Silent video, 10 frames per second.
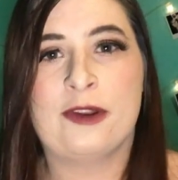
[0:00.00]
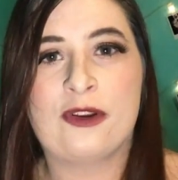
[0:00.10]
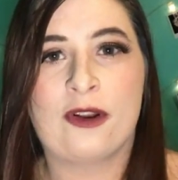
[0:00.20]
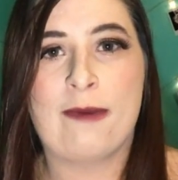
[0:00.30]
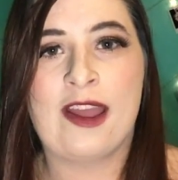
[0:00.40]
when you
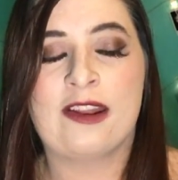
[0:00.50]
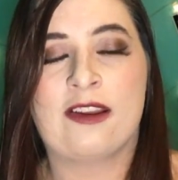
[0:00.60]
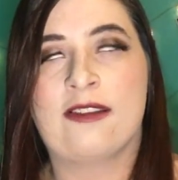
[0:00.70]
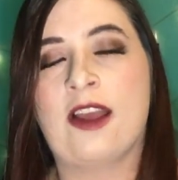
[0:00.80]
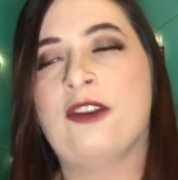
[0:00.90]
go to bed,
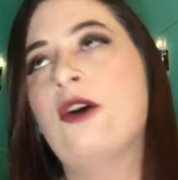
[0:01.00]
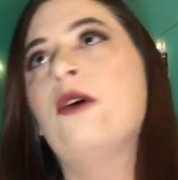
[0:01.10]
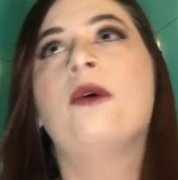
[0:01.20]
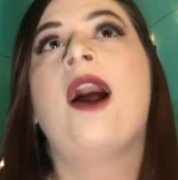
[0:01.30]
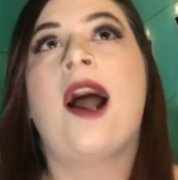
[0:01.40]
because I
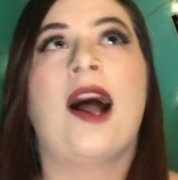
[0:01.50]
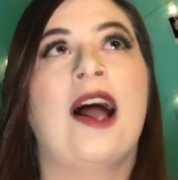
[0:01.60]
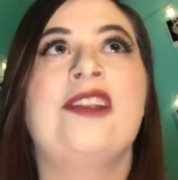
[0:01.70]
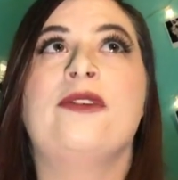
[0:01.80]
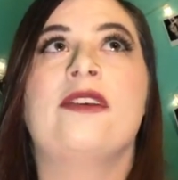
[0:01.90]
know
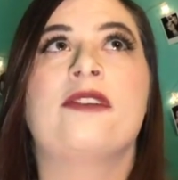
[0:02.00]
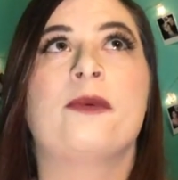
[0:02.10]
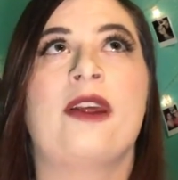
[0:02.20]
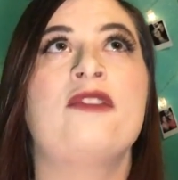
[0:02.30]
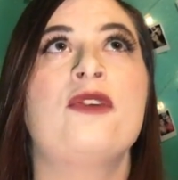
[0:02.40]
I do this.
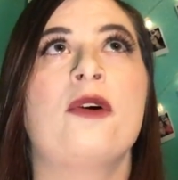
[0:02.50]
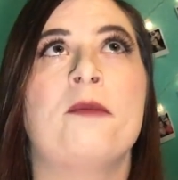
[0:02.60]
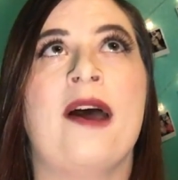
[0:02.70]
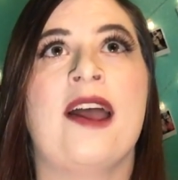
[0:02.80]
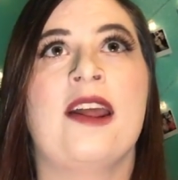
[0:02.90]
Whenever you go to
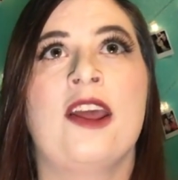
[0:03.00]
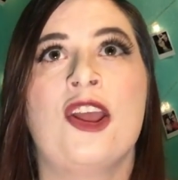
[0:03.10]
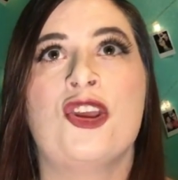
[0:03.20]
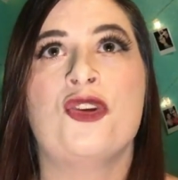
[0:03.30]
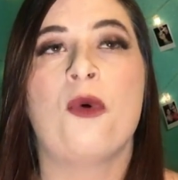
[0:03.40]
bed,
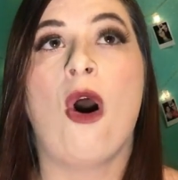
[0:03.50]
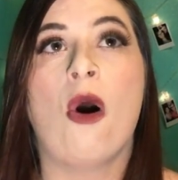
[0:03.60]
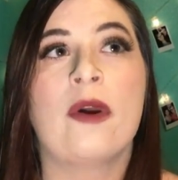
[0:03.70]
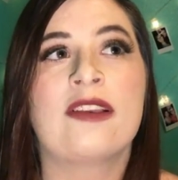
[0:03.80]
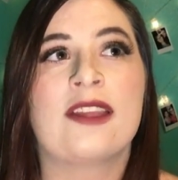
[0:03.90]
you
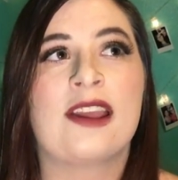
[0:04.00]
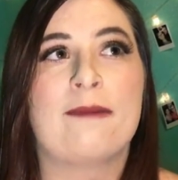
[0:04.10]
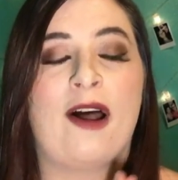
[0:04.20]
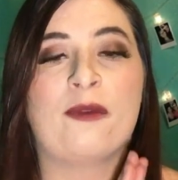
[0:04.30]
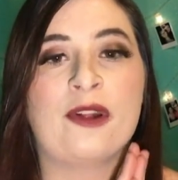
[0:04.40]
always think
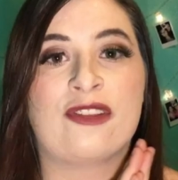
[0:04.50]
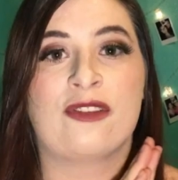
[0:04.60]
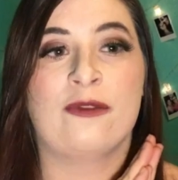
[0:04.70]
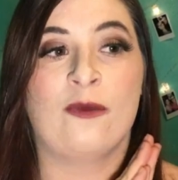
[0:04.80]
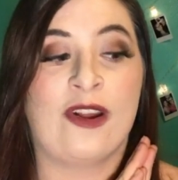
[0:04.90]
about
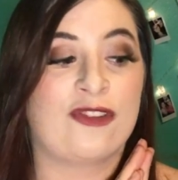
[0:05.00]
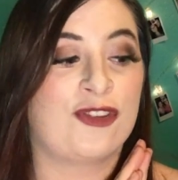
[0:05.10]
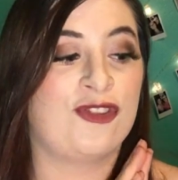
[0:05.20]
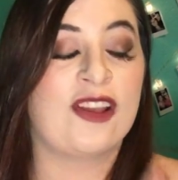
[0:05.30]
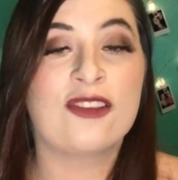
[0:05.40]
what
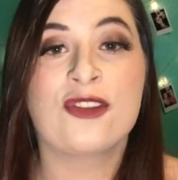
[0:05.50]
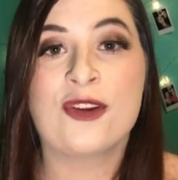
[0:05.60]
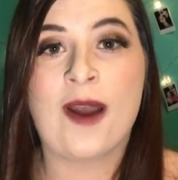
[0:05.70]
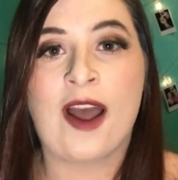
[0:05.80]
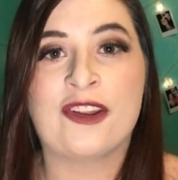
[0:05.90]
stresses
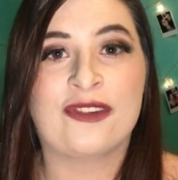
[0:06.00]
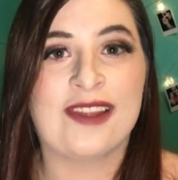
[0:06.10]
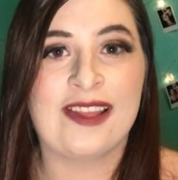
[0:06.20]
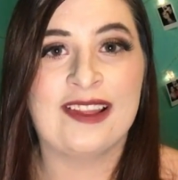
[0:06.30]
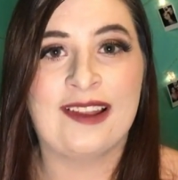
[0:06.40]
you out in your
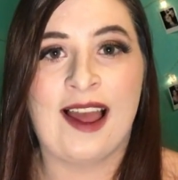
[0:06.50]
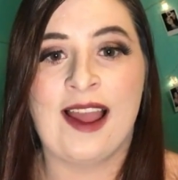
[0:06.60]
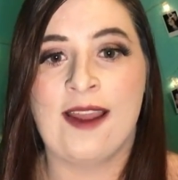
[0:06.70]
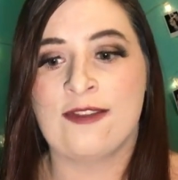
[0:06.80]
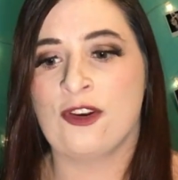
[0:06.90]
daily
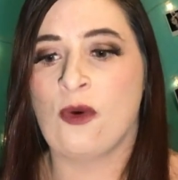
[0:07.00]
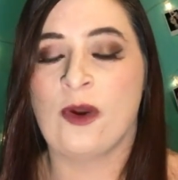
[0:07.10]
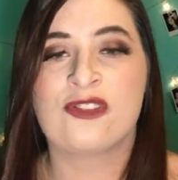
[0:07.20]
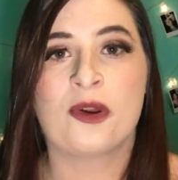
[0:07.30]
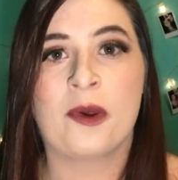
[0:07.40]
lives, you know,
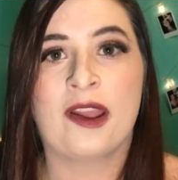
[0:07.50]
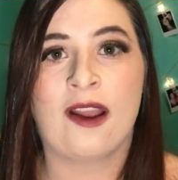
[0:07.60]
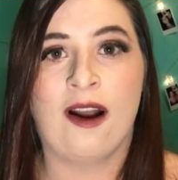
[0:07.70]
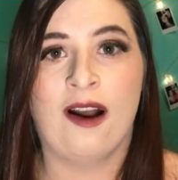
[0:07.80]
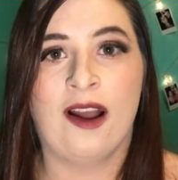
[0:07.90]
what's
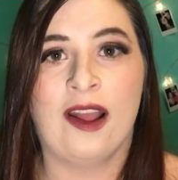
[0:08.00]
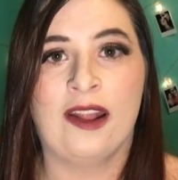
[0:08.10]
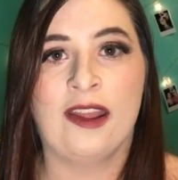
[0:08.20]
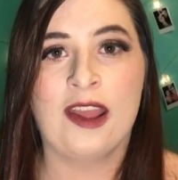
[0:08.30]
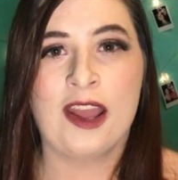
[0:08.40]
going
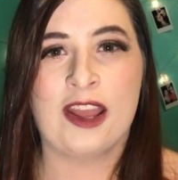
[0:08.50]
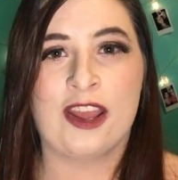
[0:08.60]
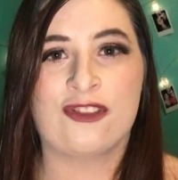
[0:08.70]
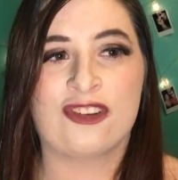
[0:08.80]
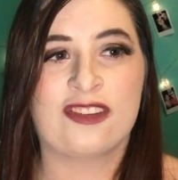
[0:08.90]
on.
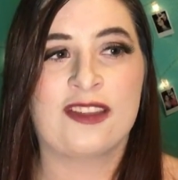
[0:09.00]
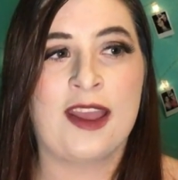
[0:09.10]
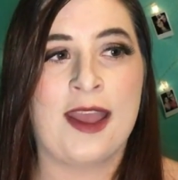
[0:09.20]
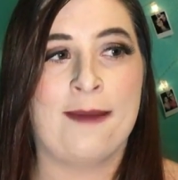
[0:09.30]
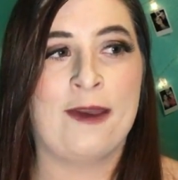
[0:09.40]

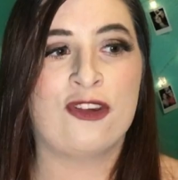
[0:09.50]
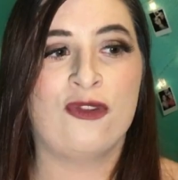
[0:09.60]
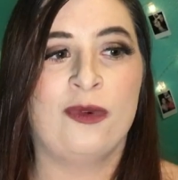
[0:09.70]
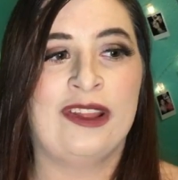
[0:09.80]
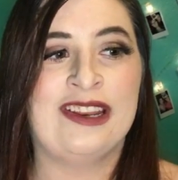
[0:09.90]
It makes
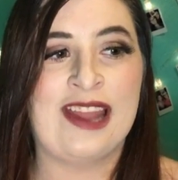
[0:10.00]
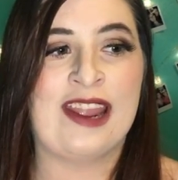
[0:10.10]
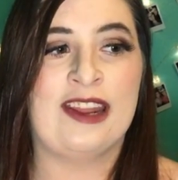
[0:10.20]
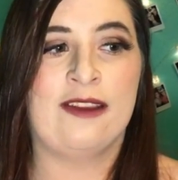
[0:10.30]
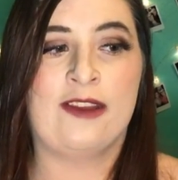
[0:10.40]
you really
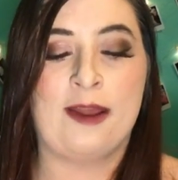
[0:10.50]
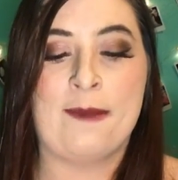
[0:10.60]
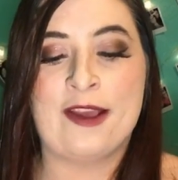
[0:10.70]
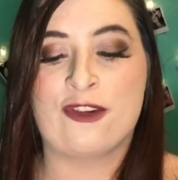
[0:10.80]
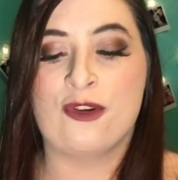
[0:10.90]
negative, and it
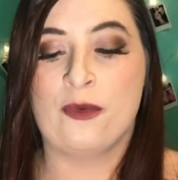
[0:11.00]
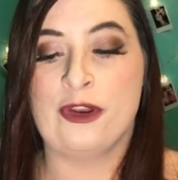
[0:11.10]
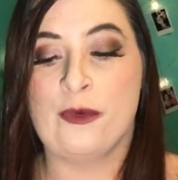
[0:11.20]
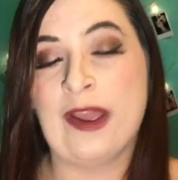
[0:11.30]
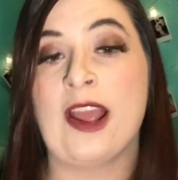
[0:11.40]
makes you, when
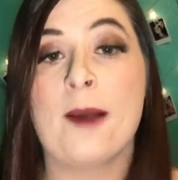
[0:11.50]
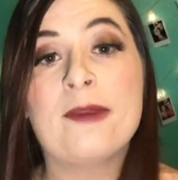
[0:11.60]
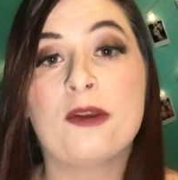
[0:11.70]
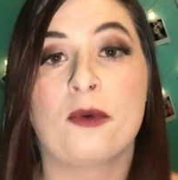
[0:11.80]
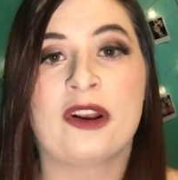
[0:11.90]
you wake up
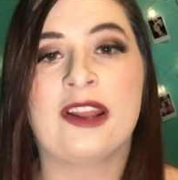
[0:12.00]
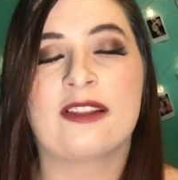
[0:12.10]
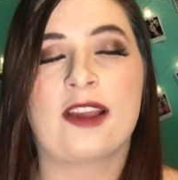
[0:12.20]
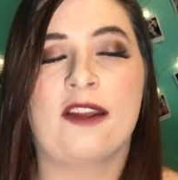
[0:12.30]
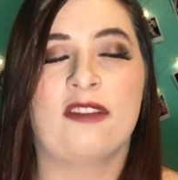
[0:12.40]
in the morning,
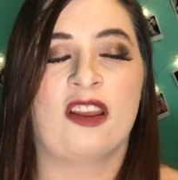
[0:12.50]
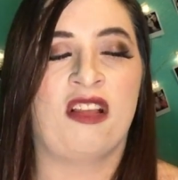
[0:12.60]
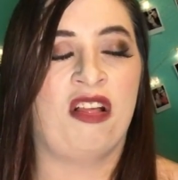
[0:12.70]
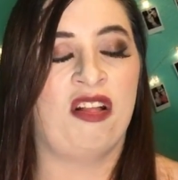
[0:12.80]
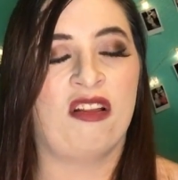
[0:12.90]
it's kind of like,
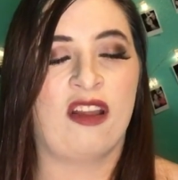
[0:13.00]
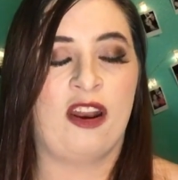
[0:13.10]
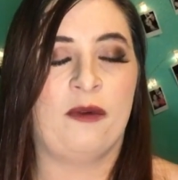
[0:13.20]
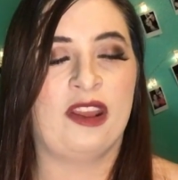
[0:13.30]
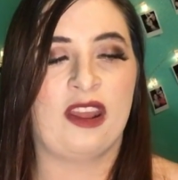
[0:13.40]
ugh, I
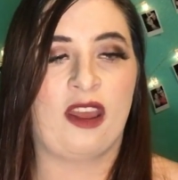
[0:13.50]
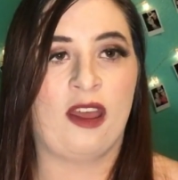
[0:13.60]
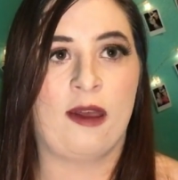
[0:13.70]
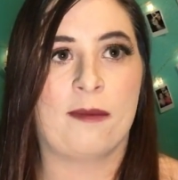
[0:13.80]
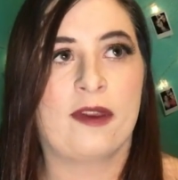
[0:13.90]
don't want to get
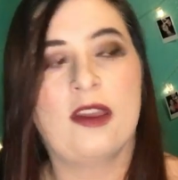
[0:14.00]
up,